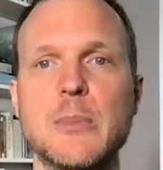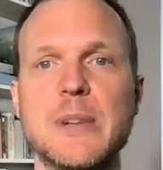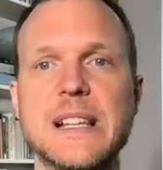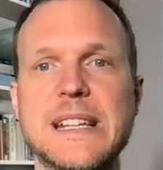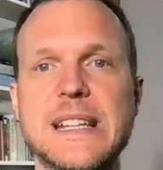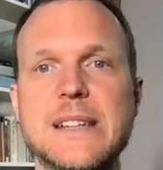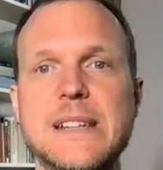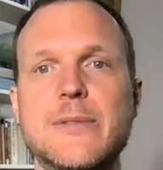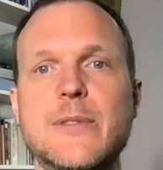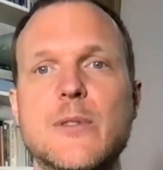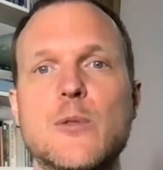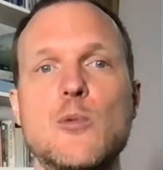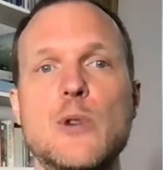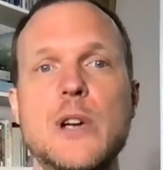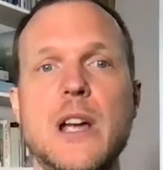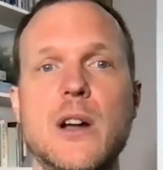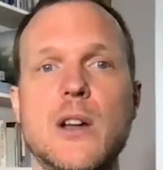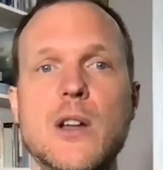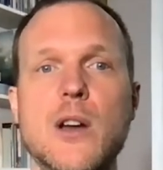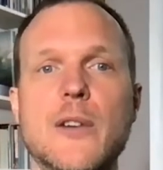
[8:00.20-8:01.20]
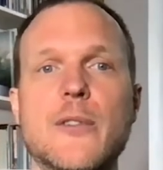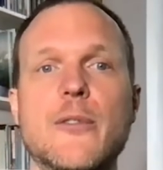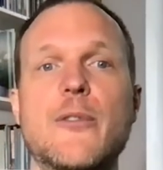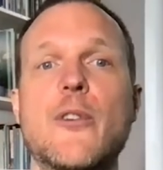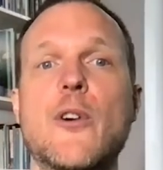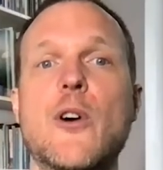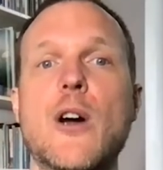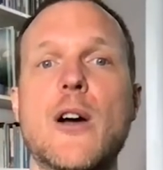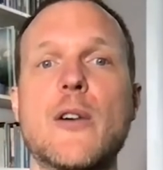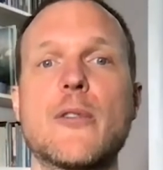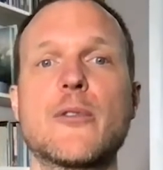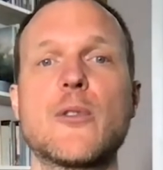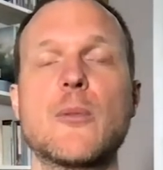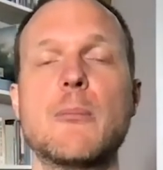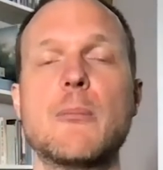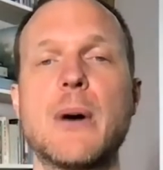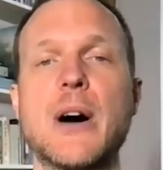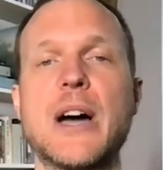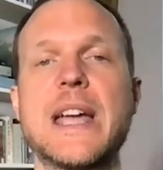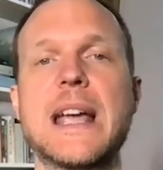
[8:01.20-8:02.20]
believe we are not far off from
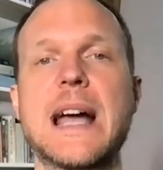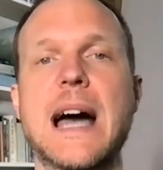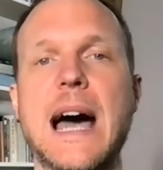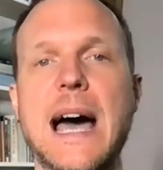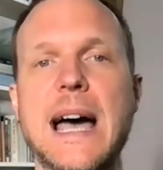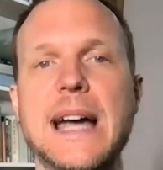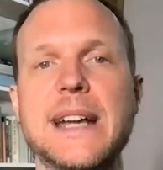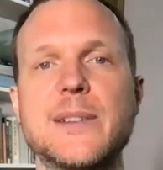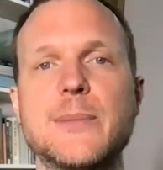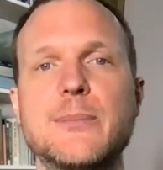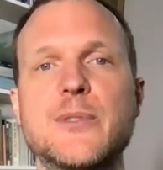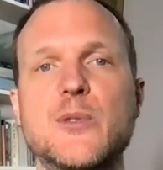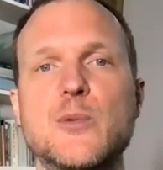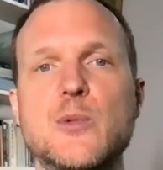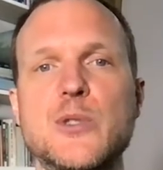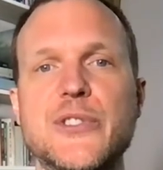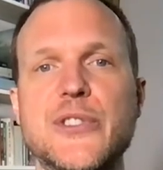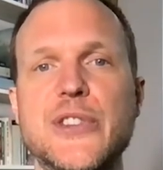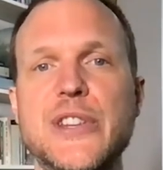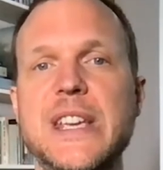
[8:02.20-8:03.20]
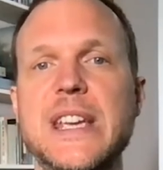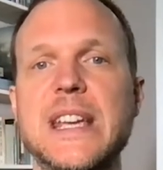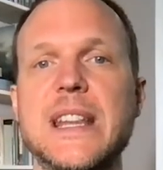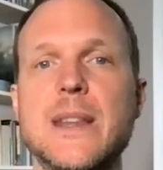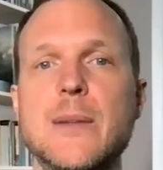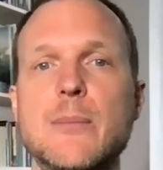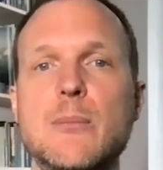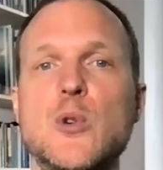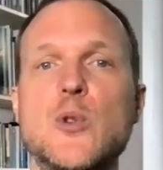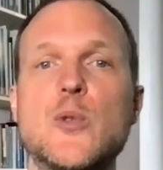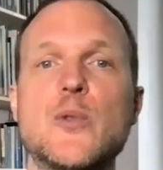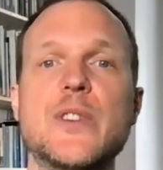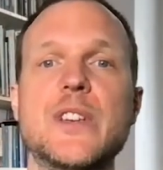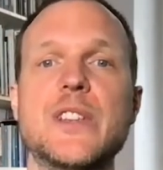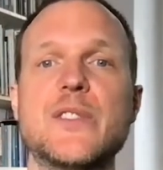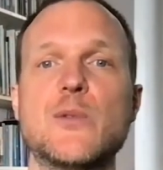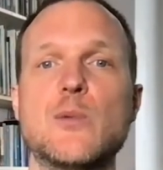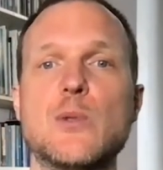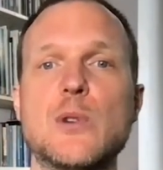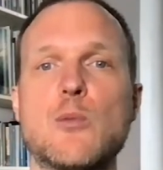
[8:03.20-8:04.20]
buying items we see in the
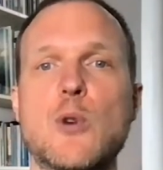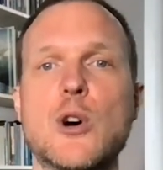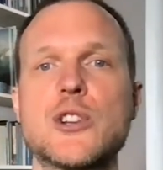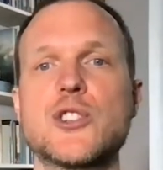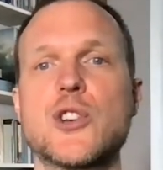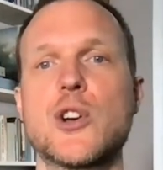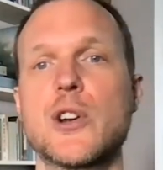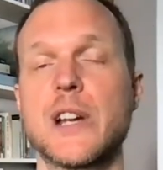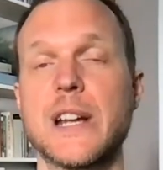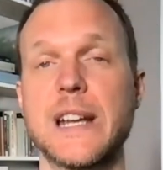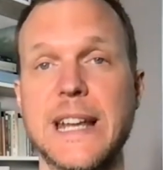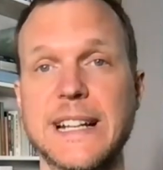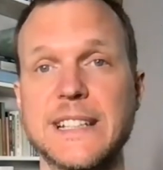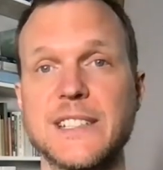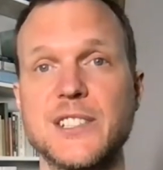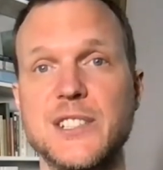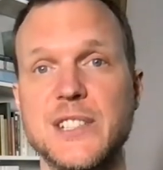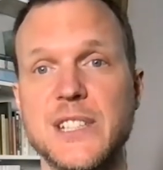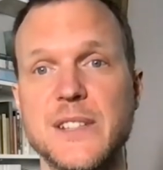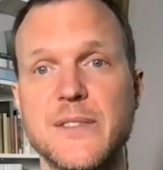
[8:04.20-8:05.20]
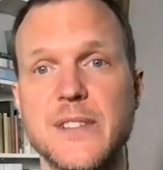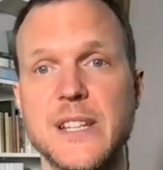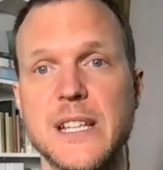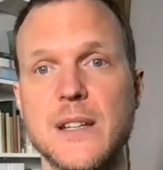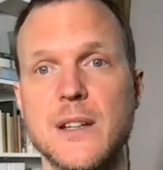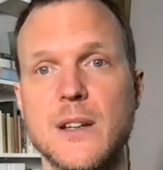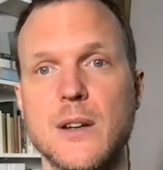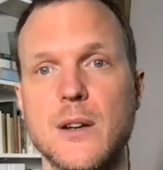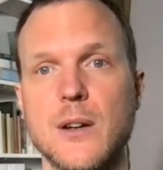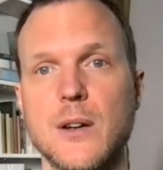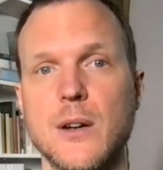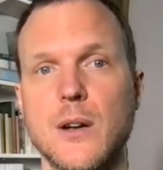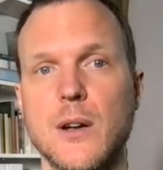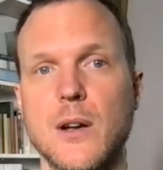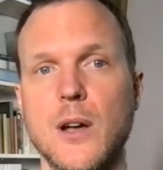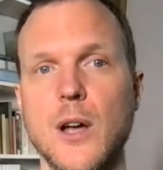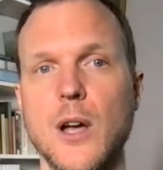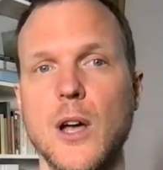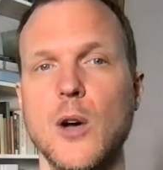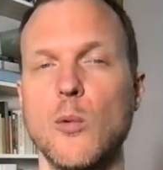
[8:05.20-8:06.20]
movies we watch on connected TV.
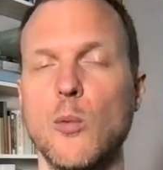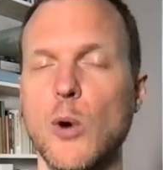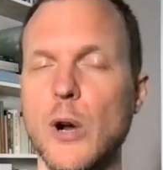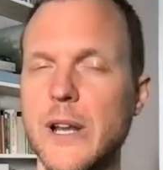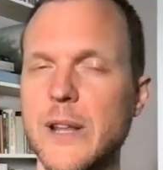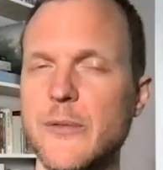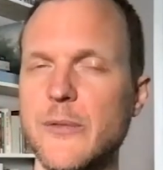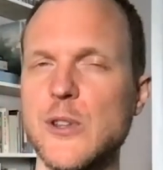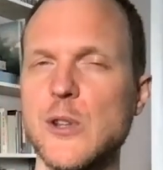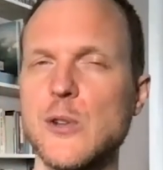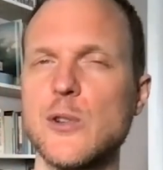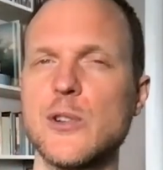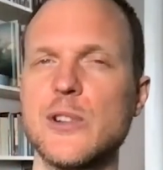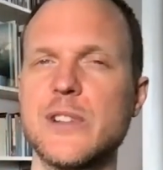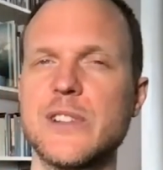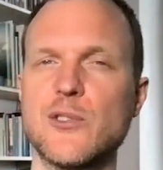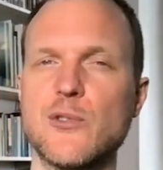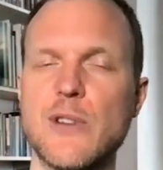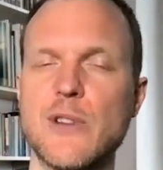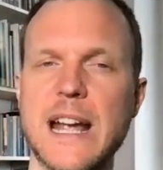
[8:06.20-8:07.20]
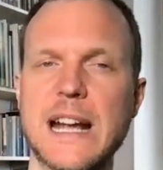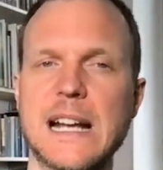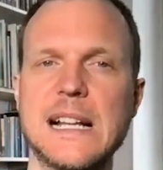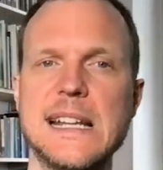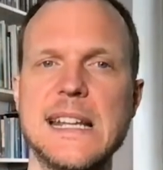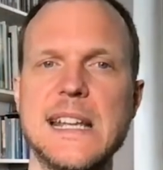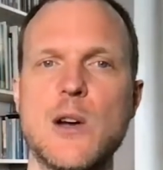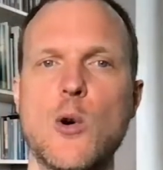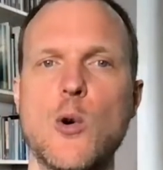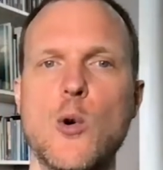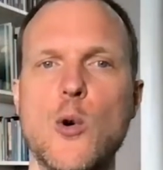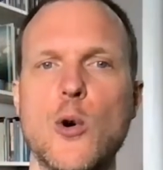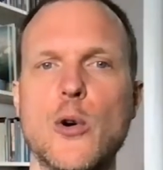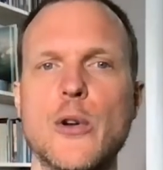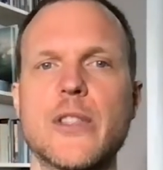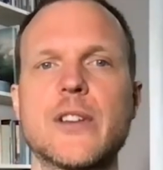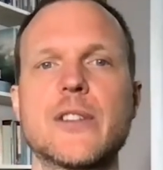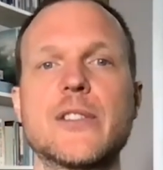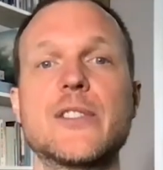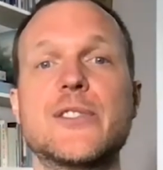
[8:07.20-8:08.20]
What if you could directly
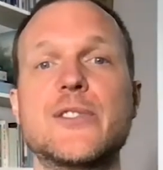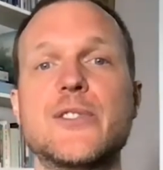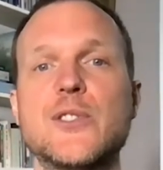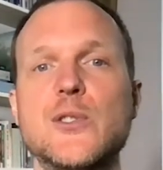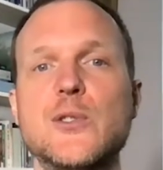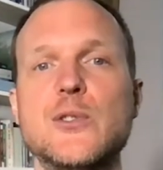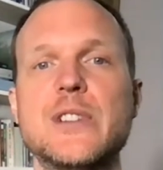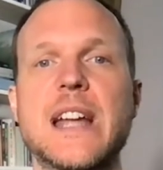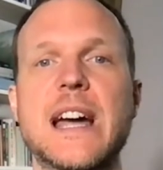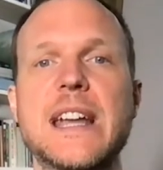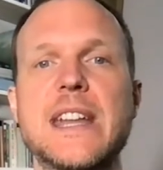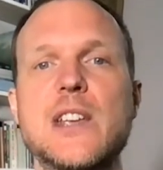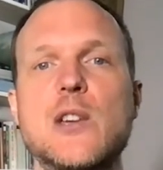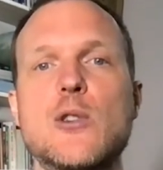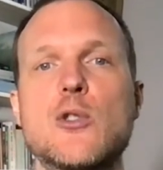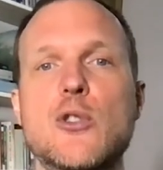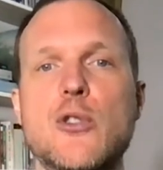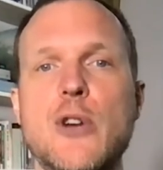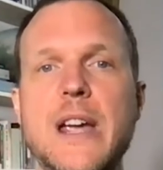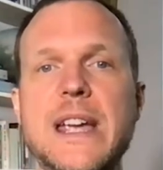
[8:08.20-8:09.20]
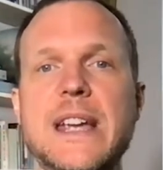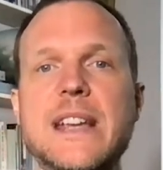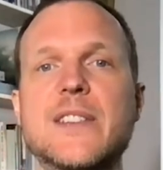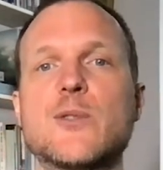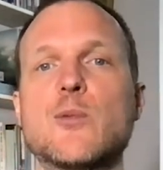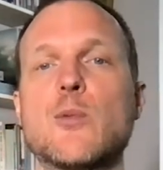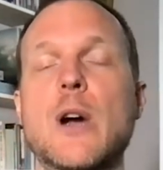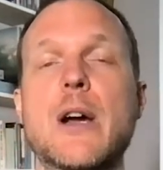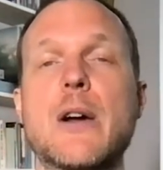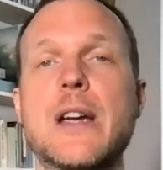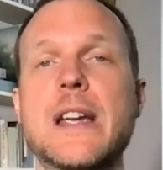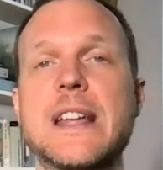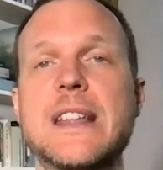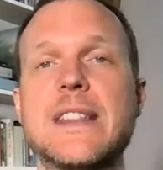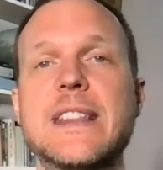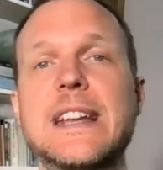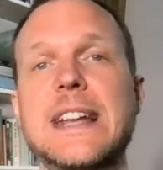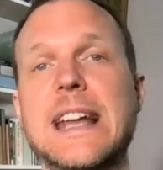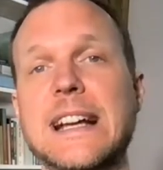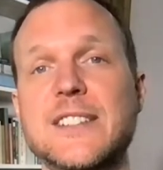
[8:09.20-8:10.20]
order the suit Daniel Craig is wearing
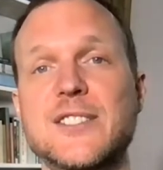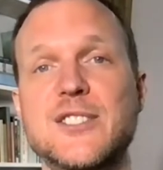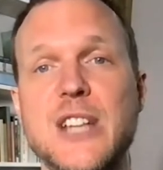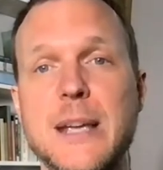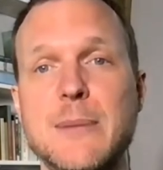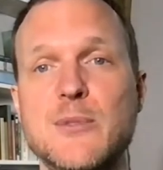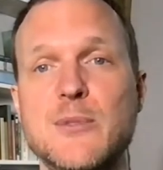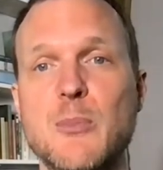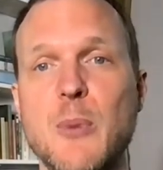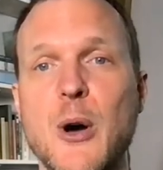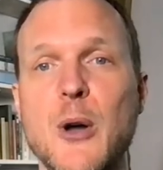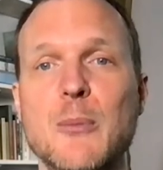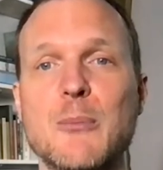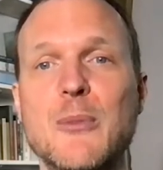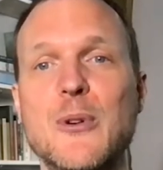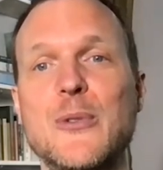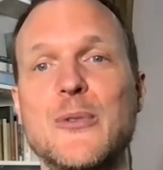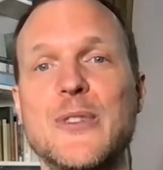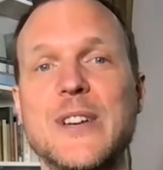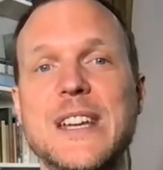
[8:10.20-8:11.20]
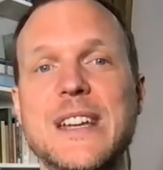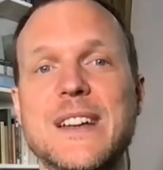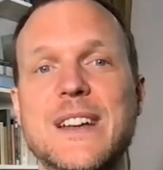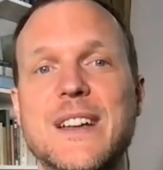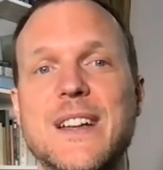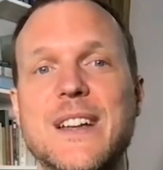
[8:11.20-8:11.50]
in the next James Bond movie?